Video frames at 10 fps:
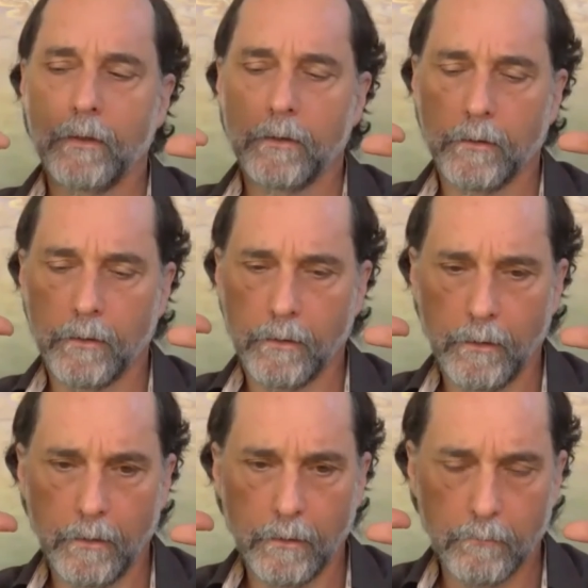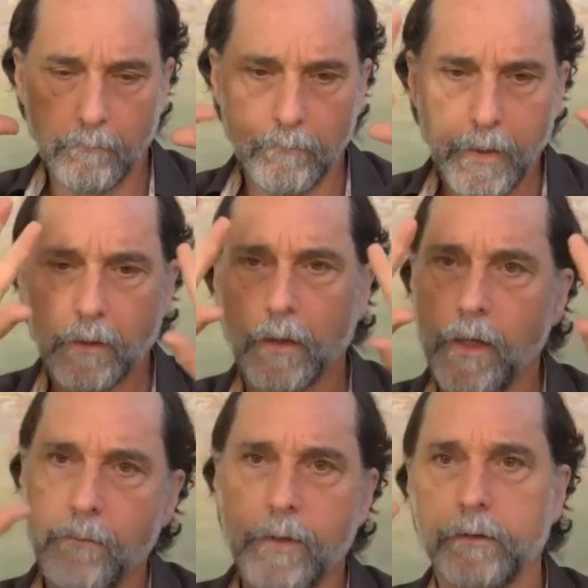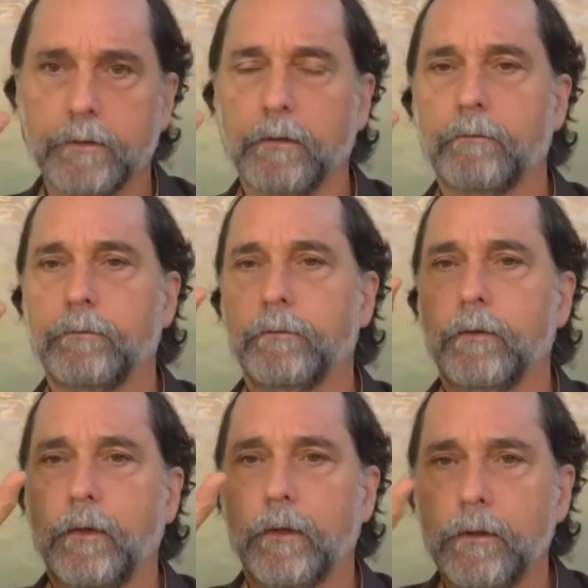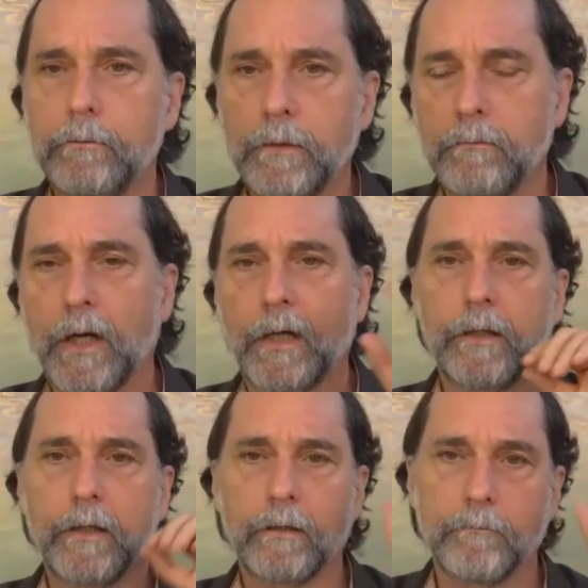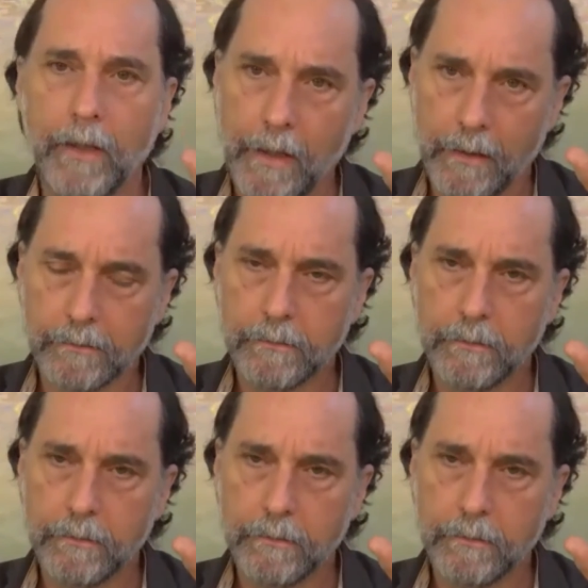the mirror image of the human body in plants.